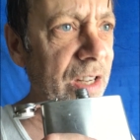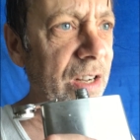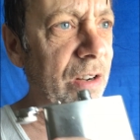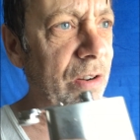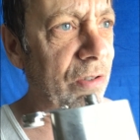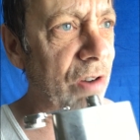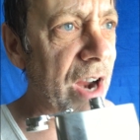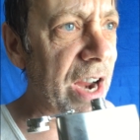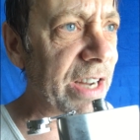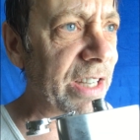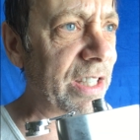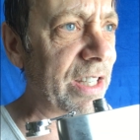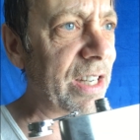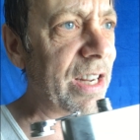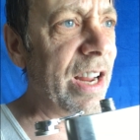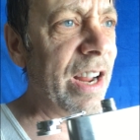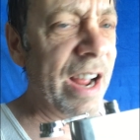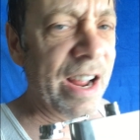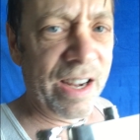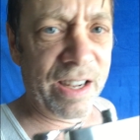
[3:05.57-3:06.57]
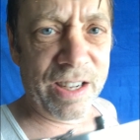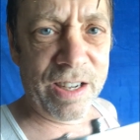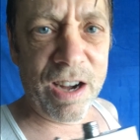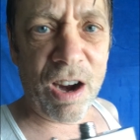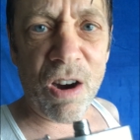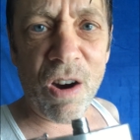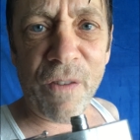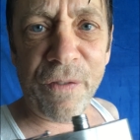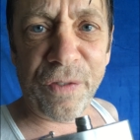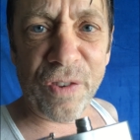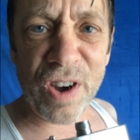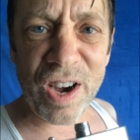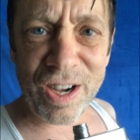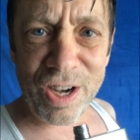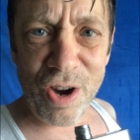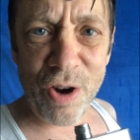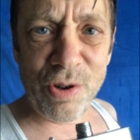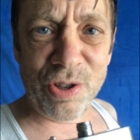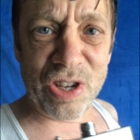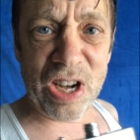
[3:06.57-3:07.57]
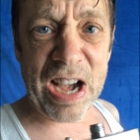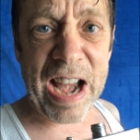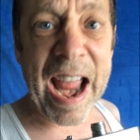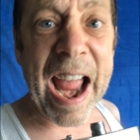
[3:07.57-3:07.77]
your crazy girlfriend who's an